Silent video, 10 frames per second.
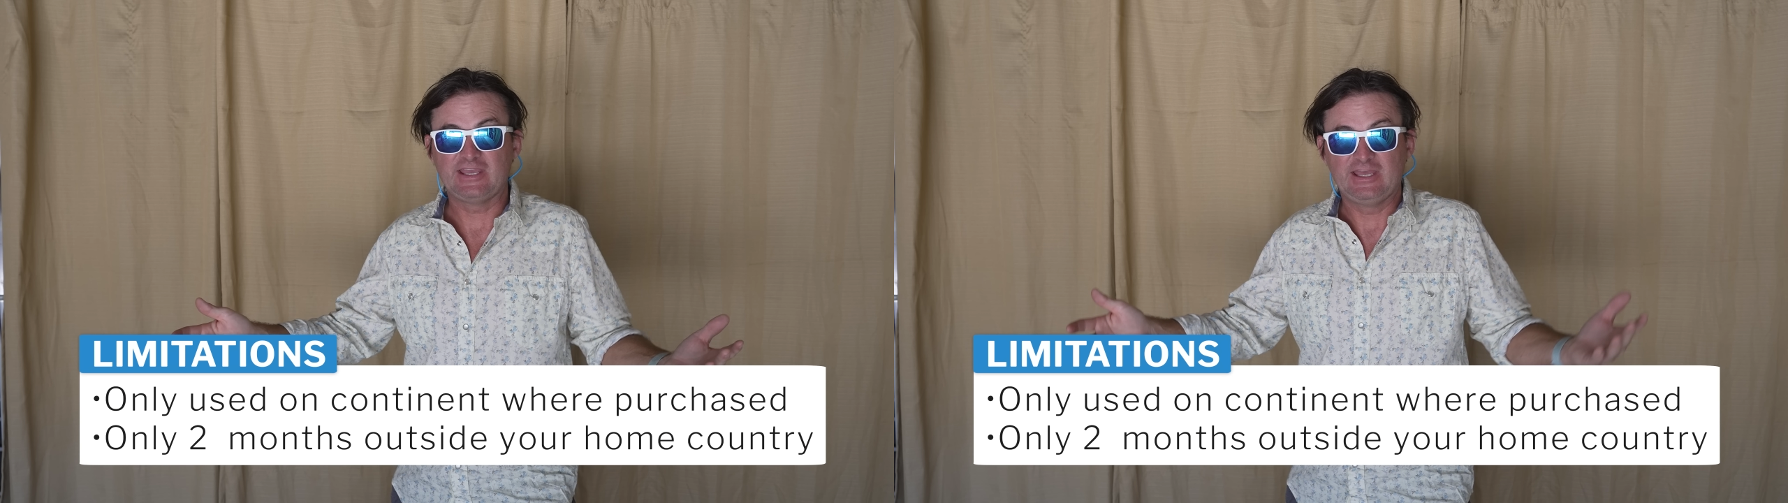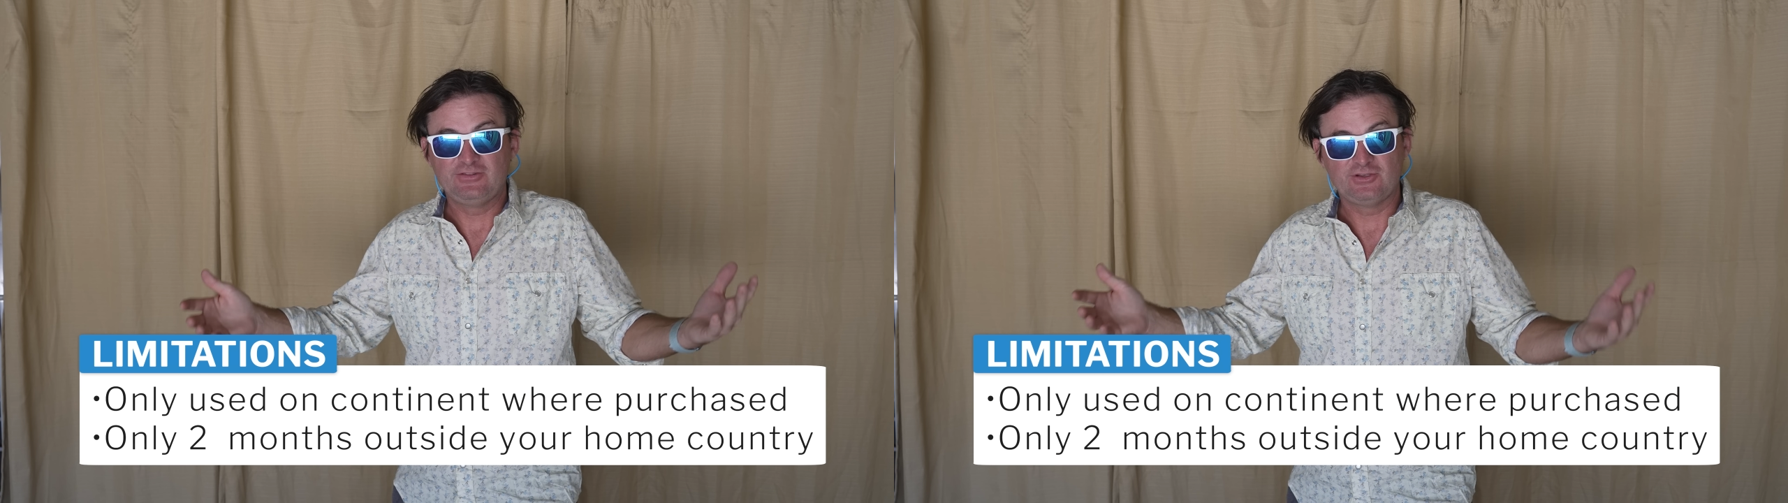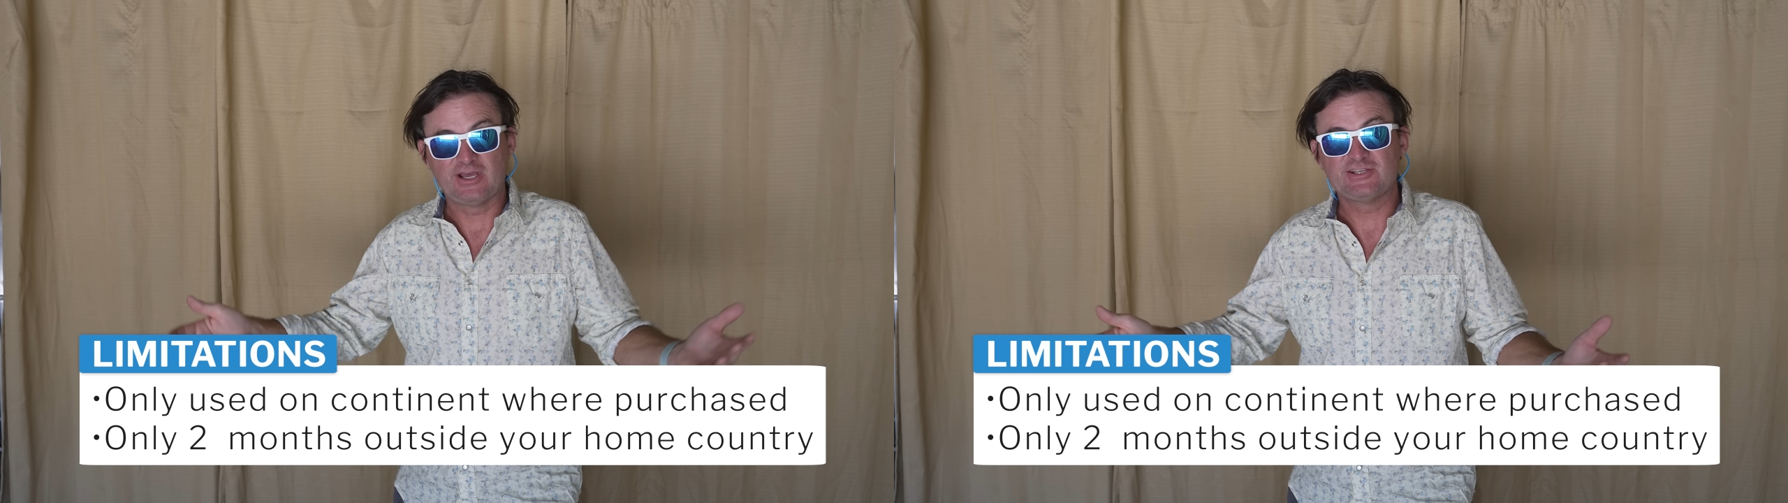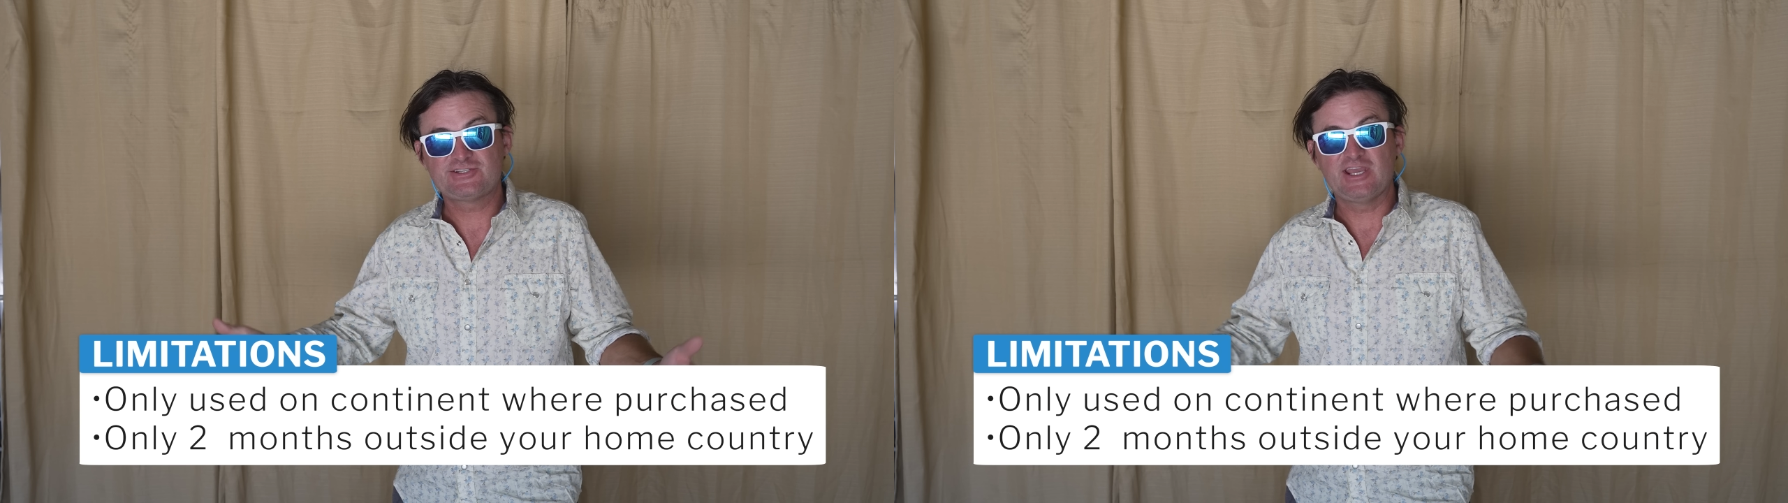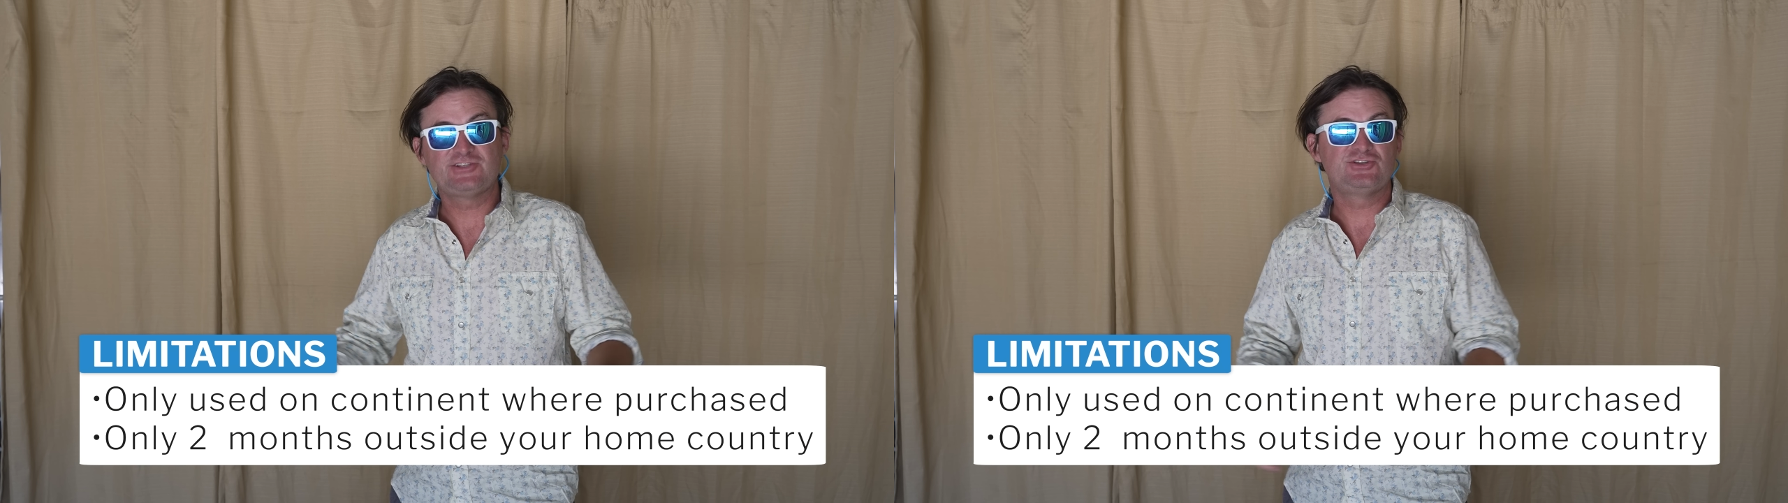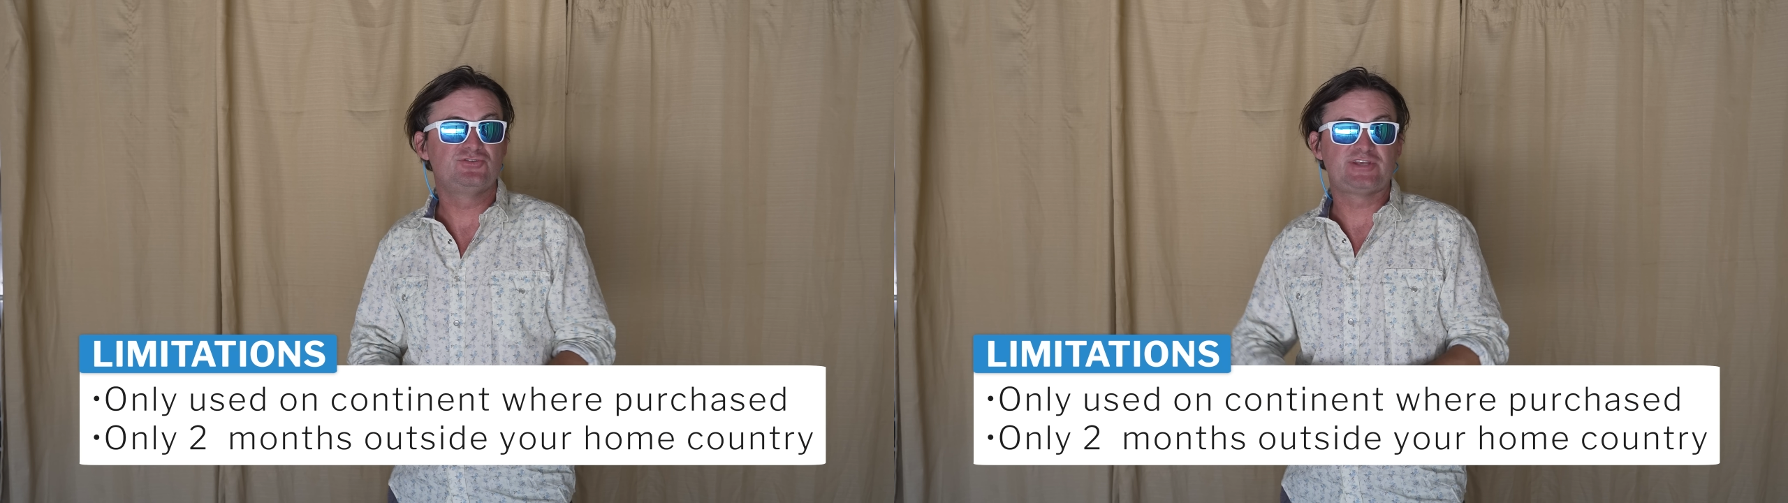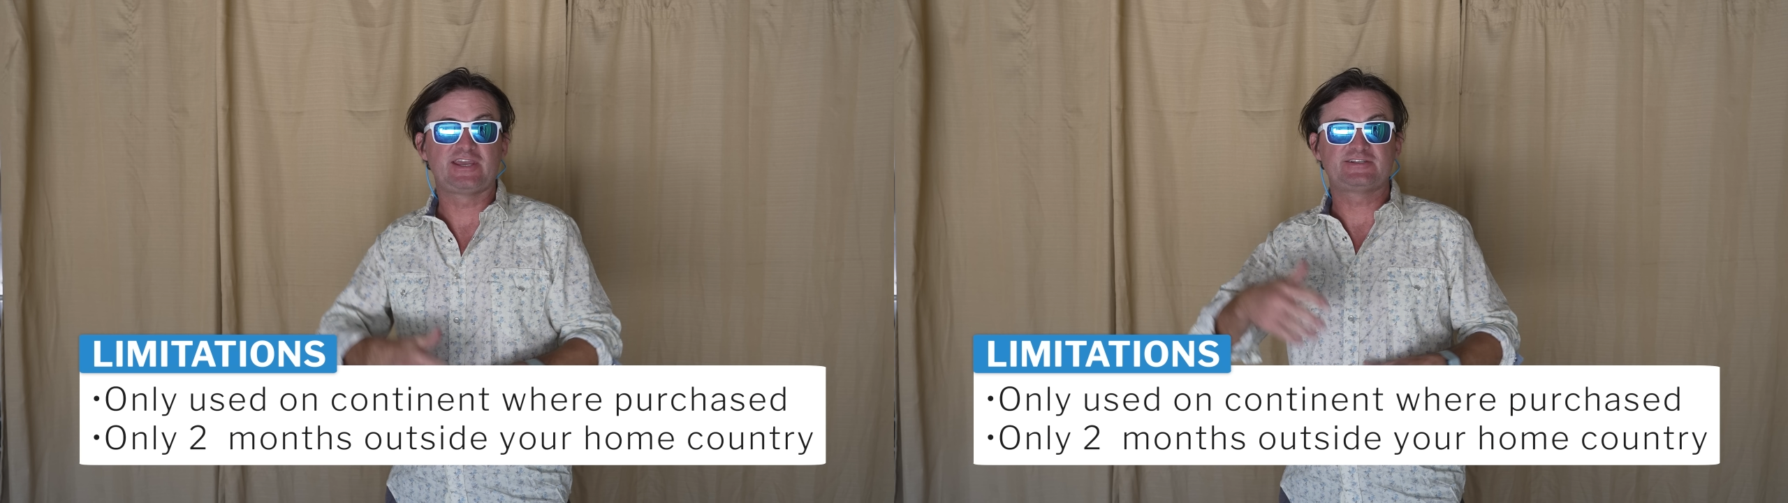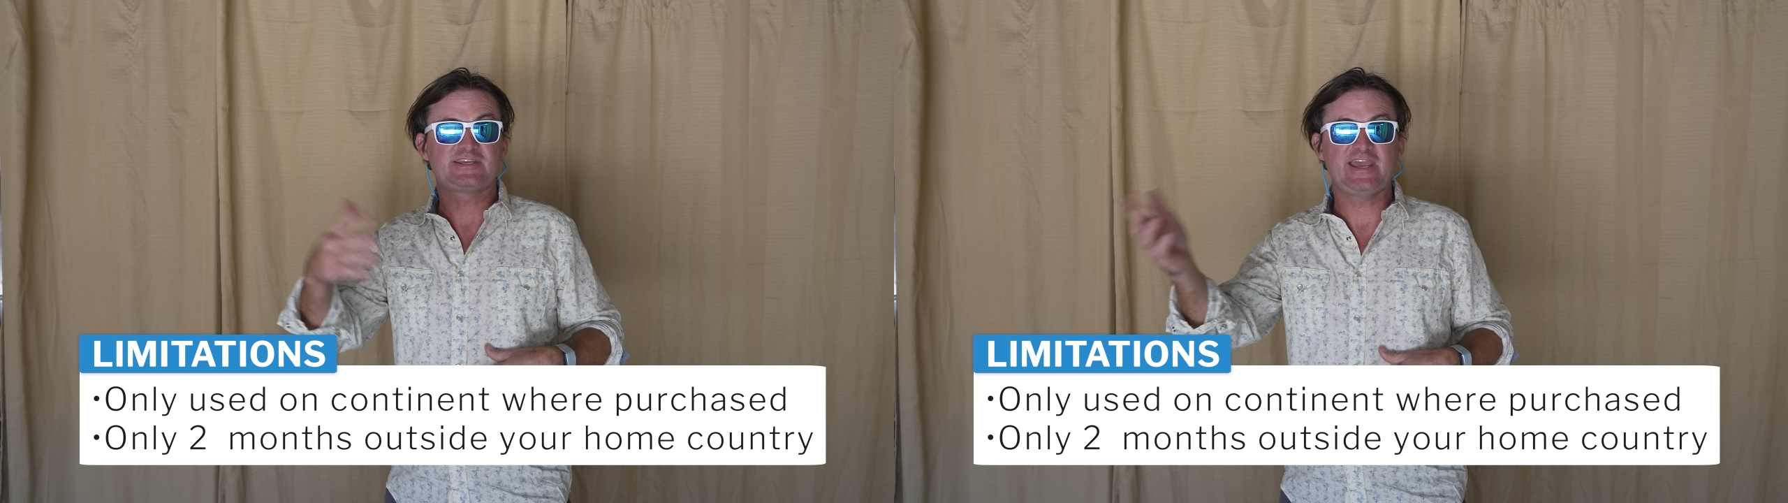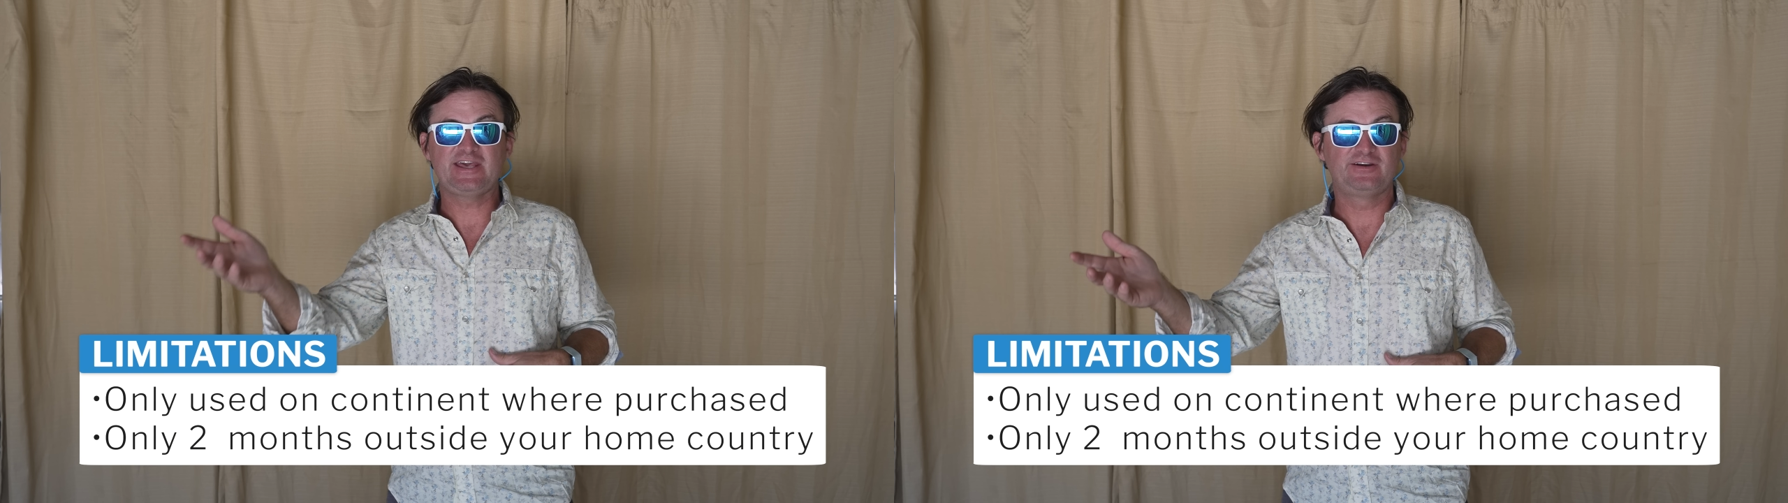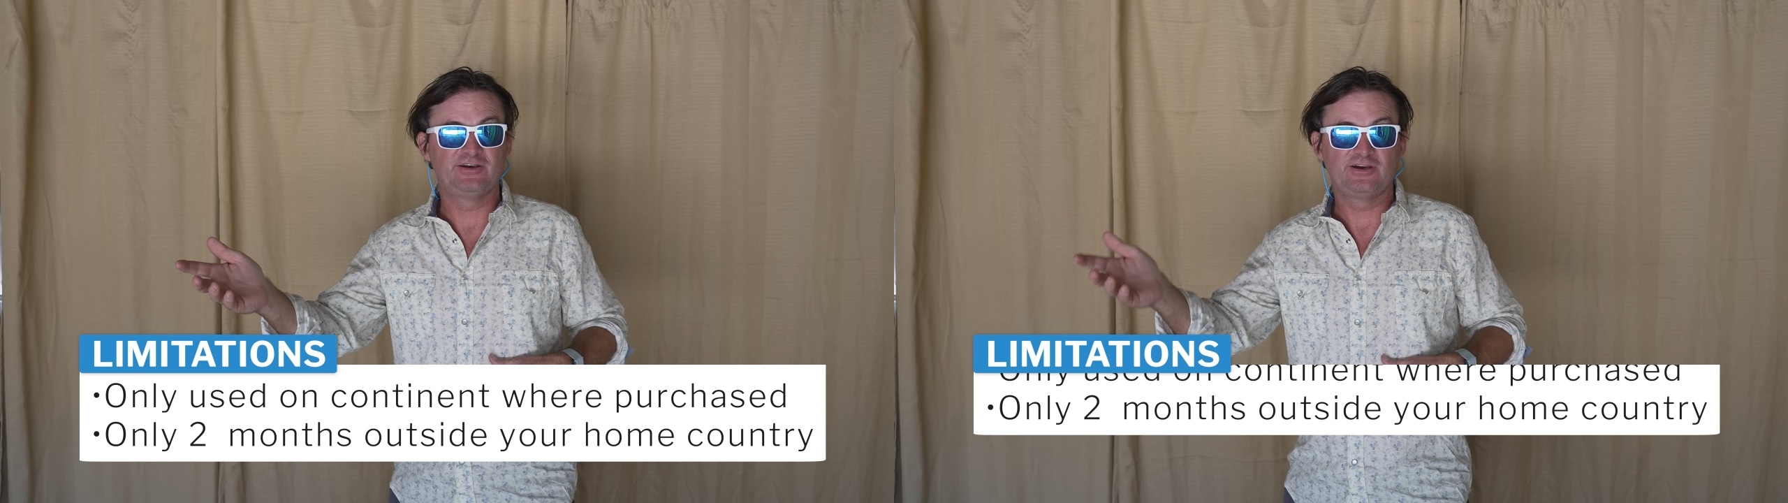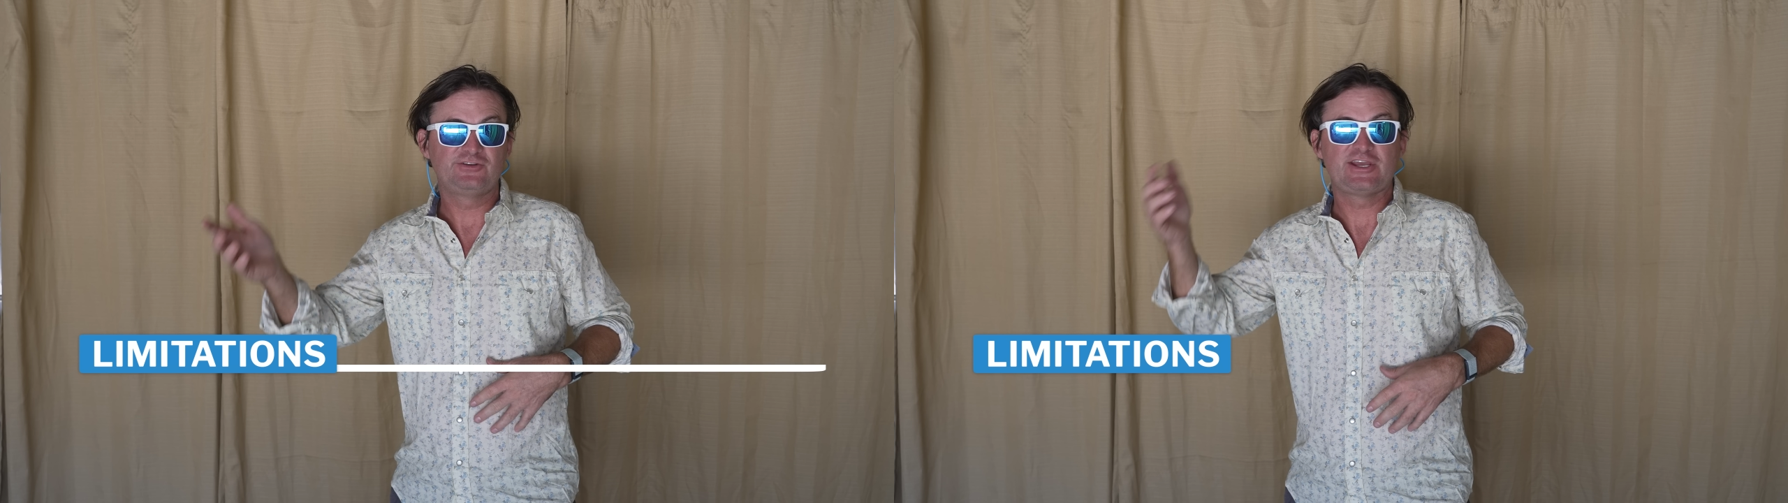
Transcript: in the United States and you take it to Canada,